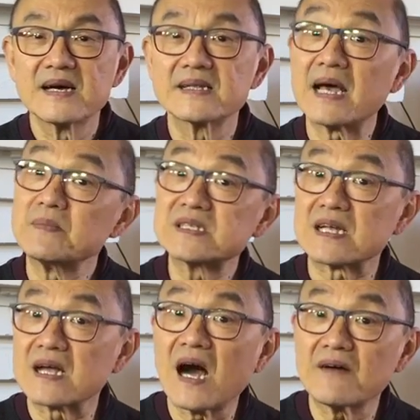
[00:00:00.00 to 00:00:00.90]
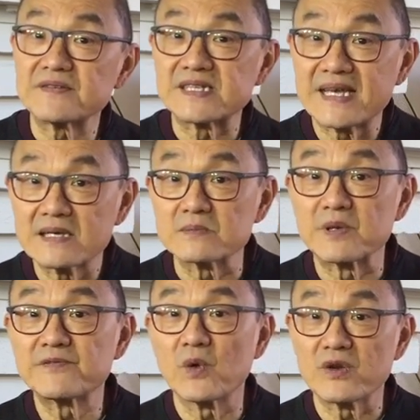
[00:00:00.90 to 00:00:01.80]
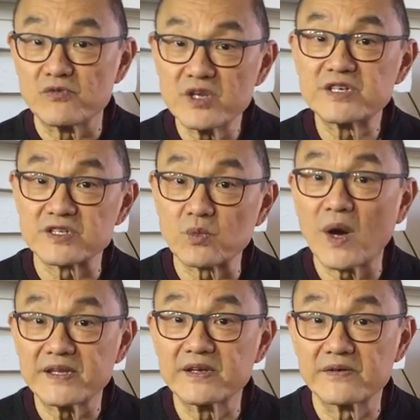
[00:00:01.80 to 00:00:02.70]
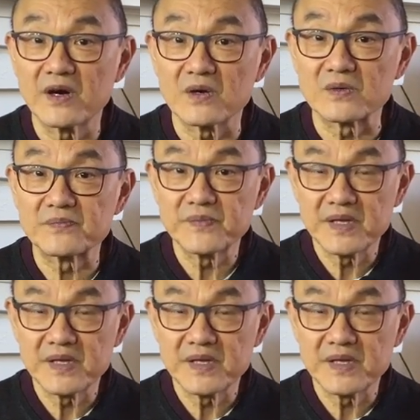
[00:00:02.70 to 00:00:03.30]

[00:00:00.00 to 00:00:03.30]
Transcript: That means the calf is killed before it reaches one year old.